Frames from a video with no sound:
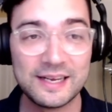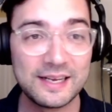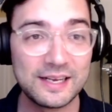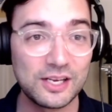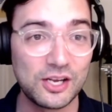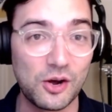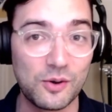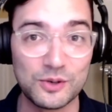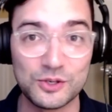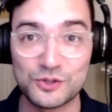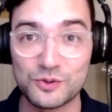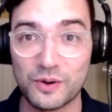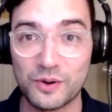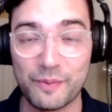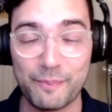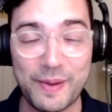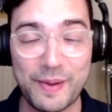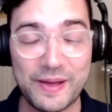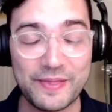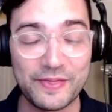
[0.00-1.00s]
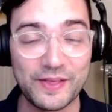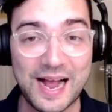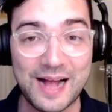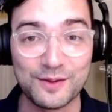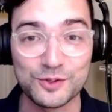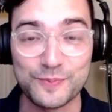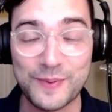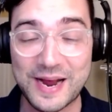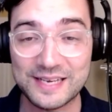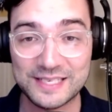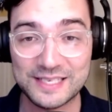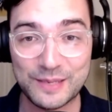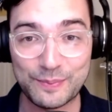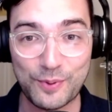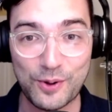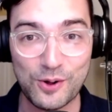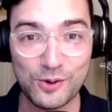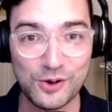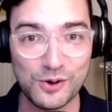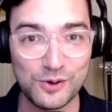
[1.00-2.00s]
Go enjoy the college
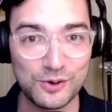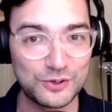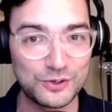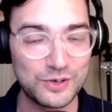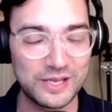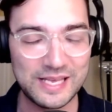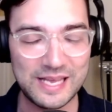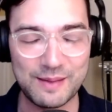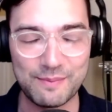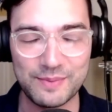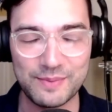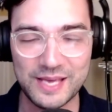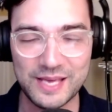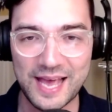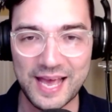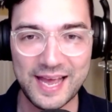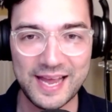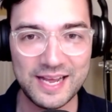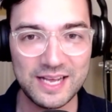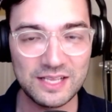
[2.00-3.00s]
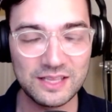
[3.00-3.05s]
basketball. Go enjoy the NBA.